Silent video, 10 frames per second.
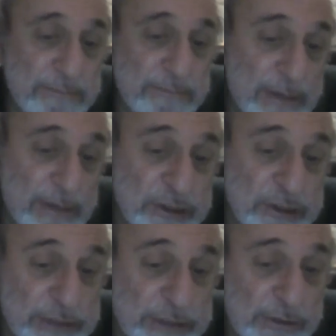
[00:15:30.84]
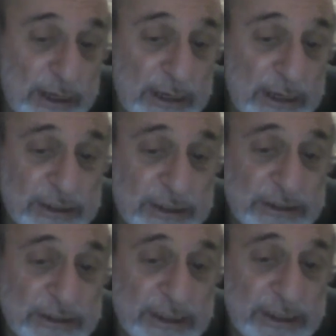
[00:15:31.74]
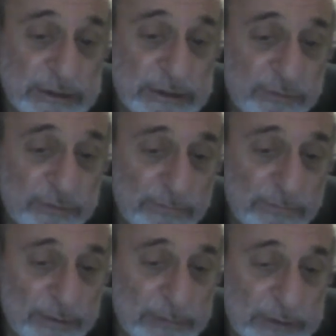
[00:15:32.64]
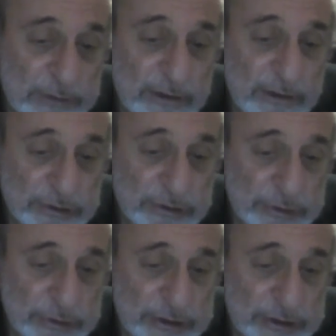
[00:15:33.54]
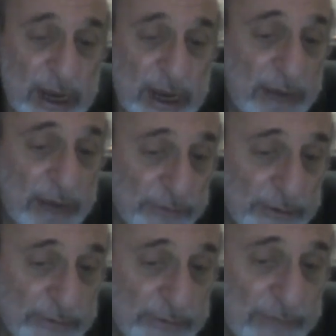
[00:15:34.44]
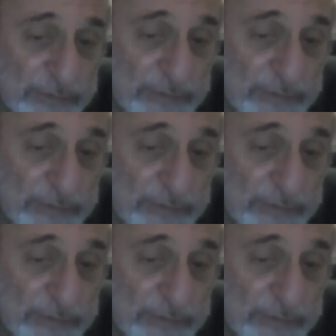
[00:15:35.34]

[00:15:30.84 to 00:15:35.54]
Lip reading: messages, if you like, takes lessons from these various sources and from